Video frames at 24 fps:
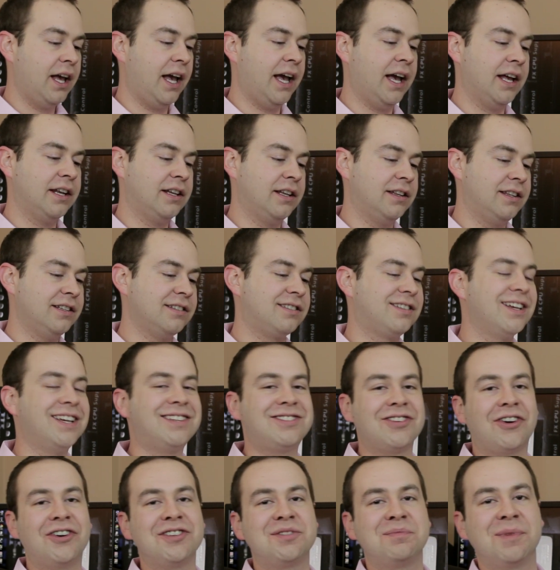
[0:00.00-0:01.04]
And
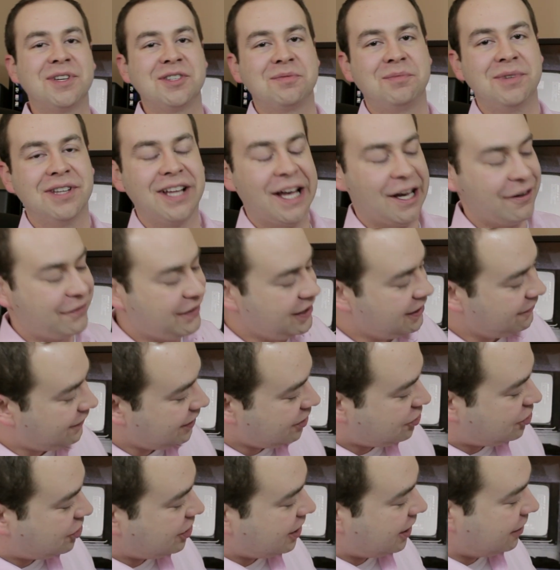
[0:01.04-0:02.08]
this always makes me laugh.
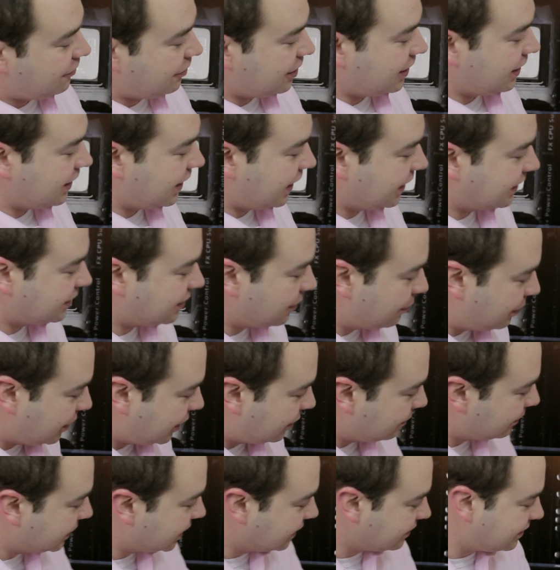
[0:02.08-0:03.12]
EVGA really likes to
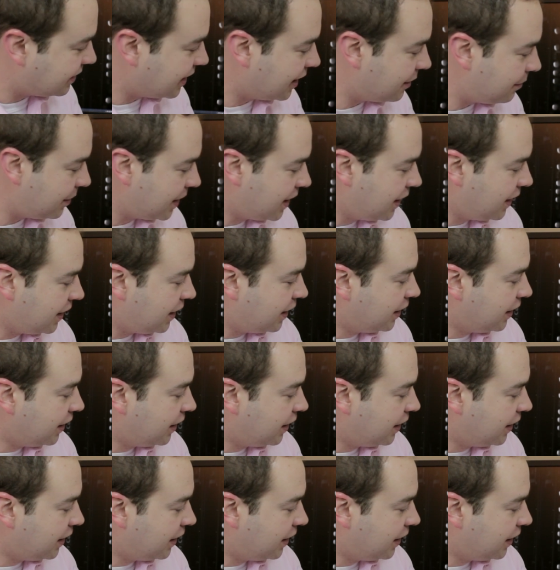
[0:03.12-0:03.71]
pump this up.